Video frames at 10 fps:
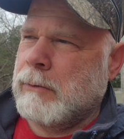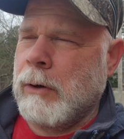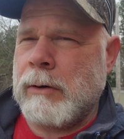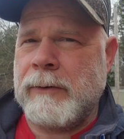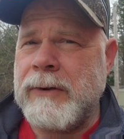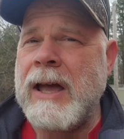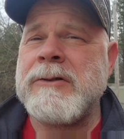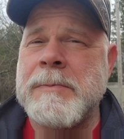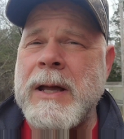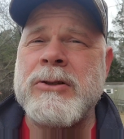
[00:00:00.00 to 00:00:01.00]
Or if you
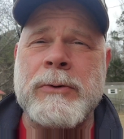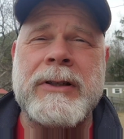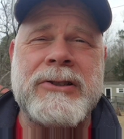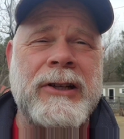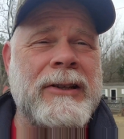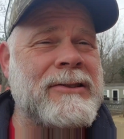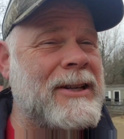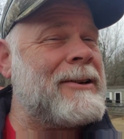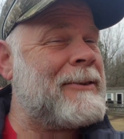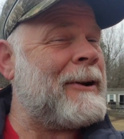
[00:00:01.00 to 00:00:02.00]
have specialty chickens,
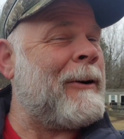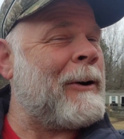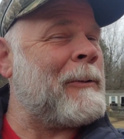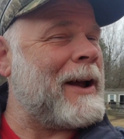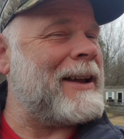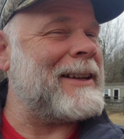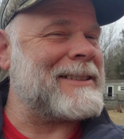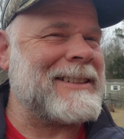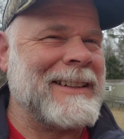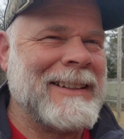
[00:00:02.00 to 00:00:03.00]
there are ways.